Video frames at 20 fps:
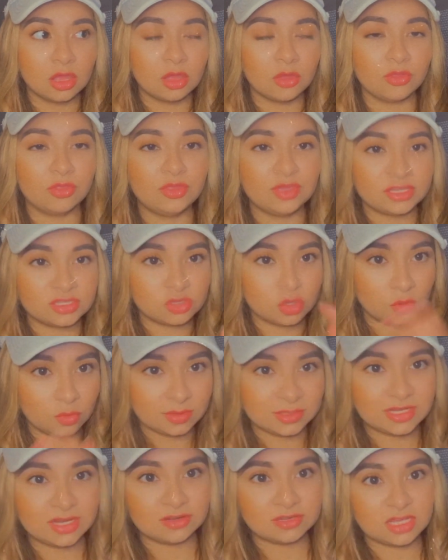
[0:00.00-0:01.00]
this whole
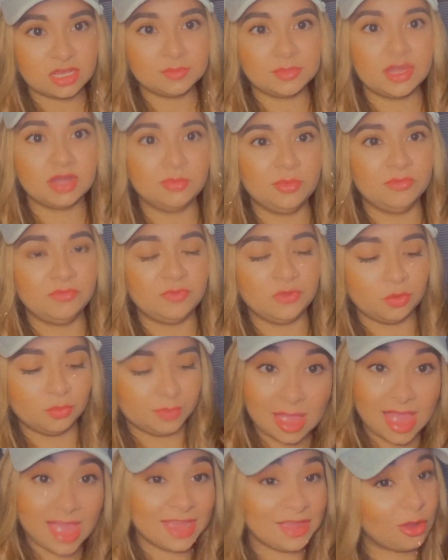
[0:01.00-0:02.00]
entire time that I've been
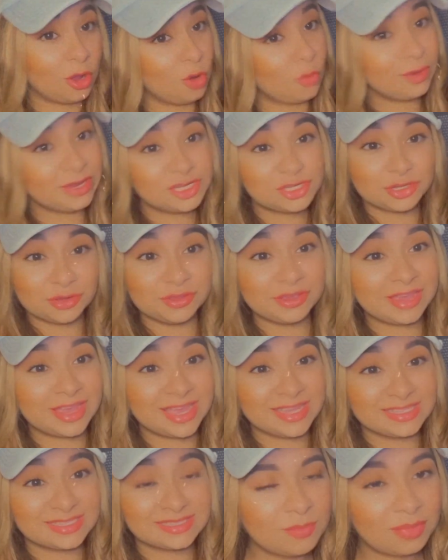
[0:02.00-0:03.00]
filming. I always show you
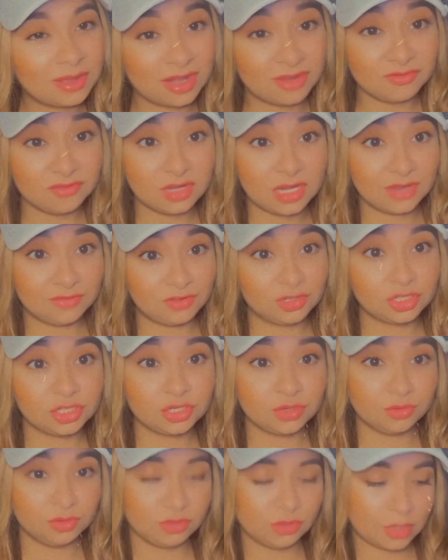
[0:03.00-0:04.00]
guys, but I've never
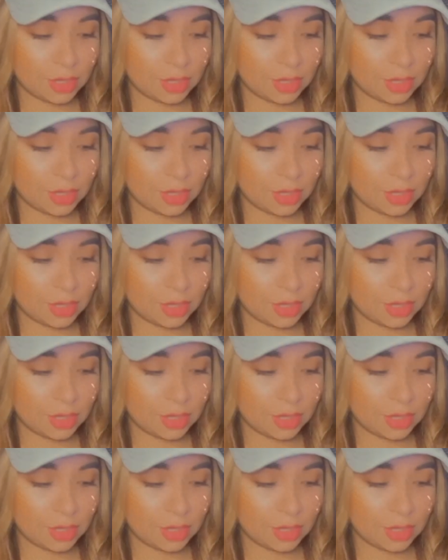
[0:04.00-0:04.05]
shown you